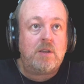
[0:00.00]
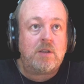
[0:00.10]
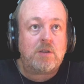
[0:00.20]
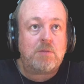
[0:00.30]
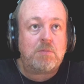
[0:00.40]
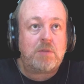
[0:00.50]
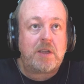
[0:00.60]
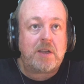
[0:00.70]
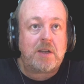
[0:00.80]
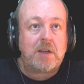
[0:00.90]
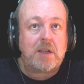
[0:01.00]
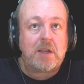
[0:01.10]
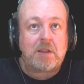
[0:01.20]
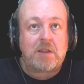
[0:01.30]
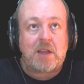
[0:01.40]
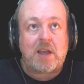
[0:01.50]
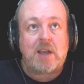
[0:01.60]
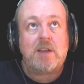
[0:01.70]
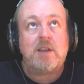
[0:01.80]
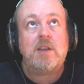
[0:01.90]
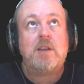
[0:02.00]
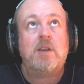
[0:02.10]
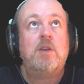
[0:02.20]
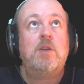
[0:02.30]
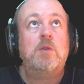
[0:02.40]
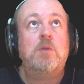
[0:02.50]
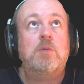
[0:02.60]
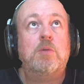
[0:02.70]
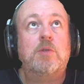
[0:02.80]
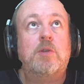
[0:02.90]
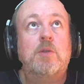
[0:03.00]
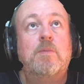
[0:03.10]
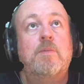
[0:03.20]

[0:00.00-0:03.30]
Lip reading: Something like that will do.